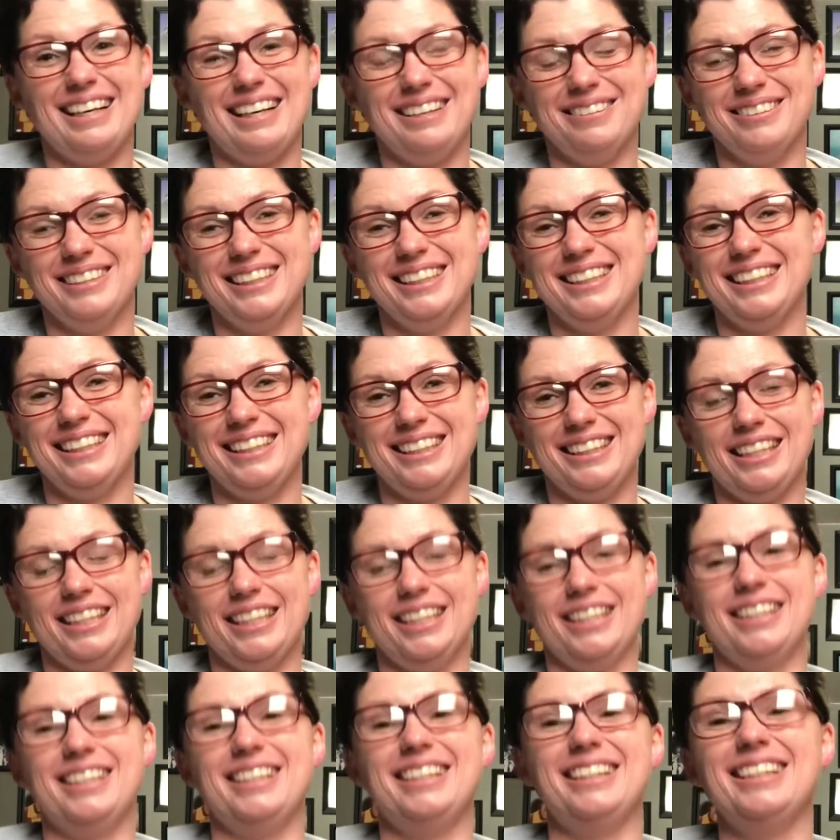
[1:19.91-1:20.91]
really
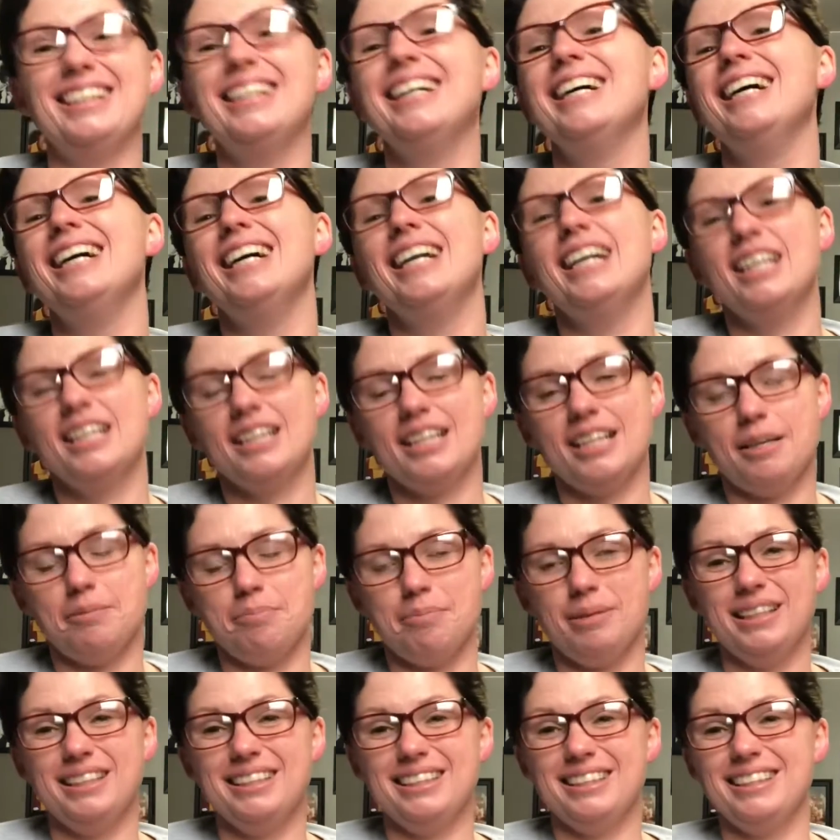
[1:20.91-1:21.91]
like the
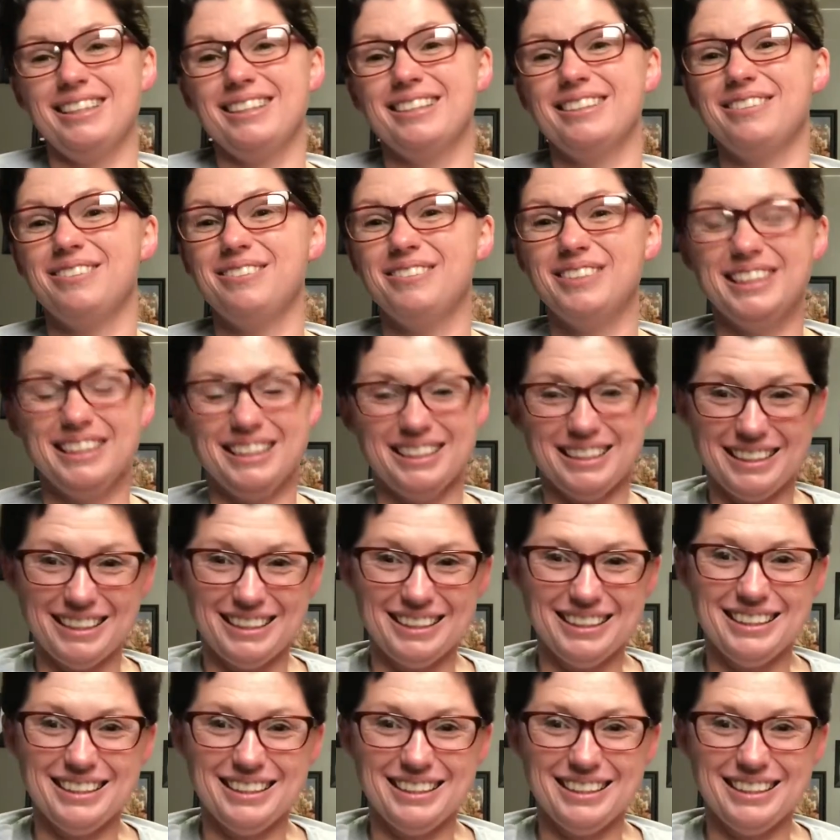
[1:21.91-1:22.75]
part when